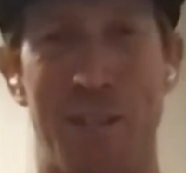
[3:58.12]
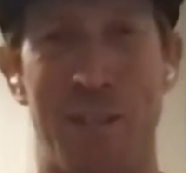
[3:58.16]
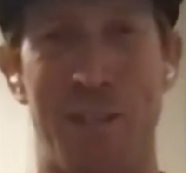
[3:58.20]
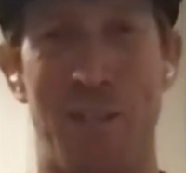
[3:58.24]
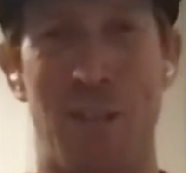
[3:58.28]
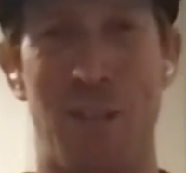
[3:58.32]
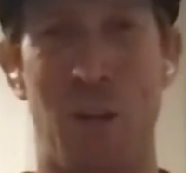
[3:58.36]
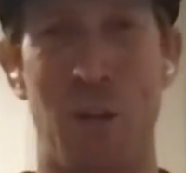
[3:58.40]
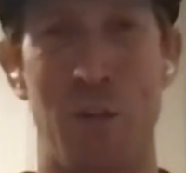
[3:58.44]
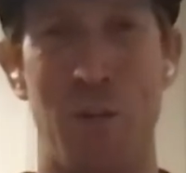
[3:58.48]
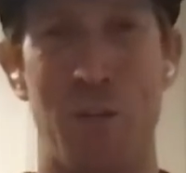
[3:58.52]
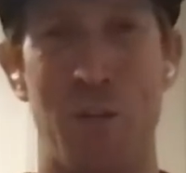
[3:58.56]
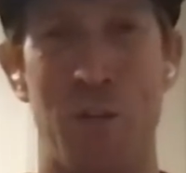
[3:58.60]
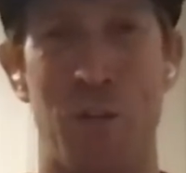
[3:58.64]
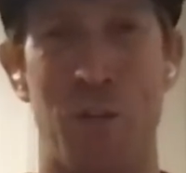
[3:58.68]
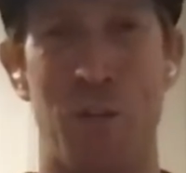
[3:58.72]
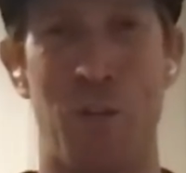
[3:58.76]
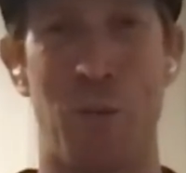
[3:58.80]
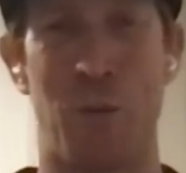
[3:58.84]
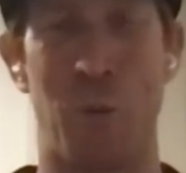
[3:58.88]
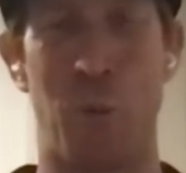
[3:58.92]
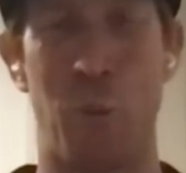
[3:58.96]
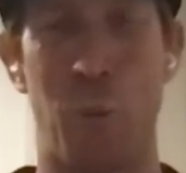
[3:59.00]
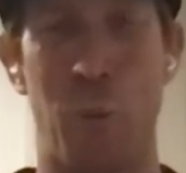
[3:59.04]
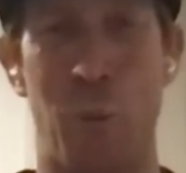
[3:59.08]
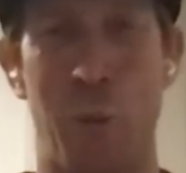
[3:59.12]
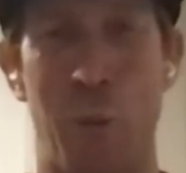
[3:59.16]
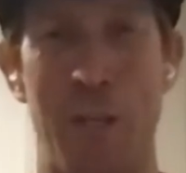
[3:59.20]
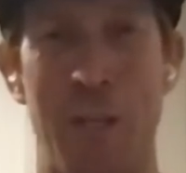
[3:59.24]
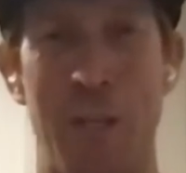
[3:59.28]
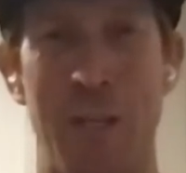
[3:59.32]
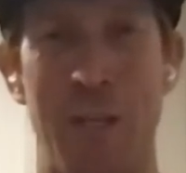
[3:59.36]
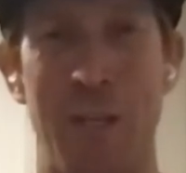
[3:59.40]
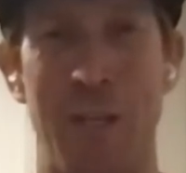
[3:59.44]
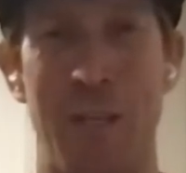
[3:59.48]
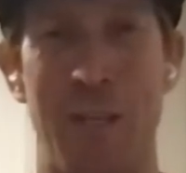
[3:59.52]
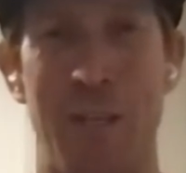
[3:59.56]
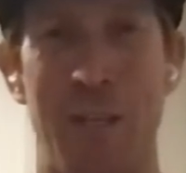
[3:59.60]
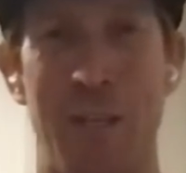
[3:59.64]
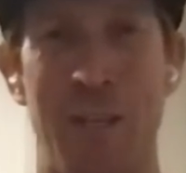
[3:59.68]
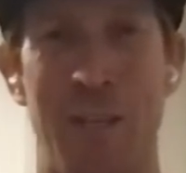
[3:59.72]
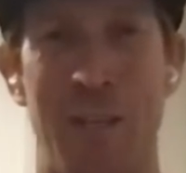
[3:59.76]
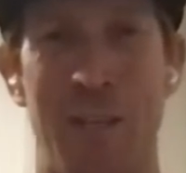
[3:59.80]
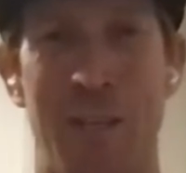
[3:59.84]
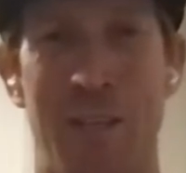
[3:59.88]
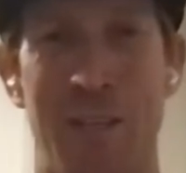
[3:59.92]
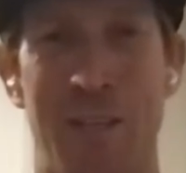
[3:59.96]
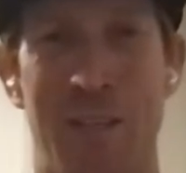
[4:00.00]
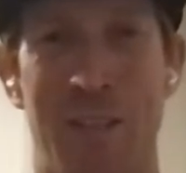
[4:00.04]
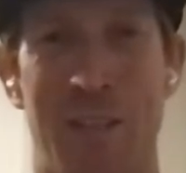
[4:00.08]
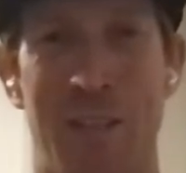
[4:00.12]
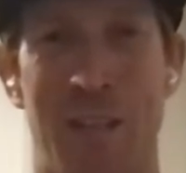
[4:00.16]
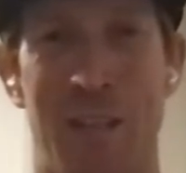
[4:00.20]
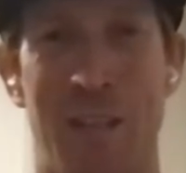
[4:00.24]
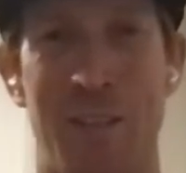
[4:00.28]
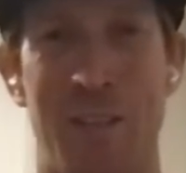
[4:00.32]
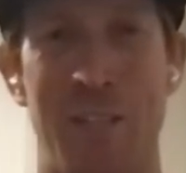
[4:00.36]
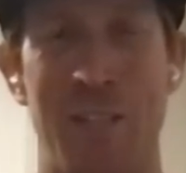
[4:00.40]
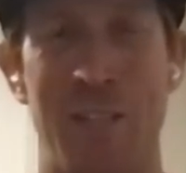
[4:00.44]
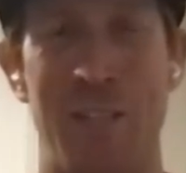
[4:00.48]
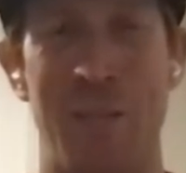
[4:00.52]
stoked to win it. You know,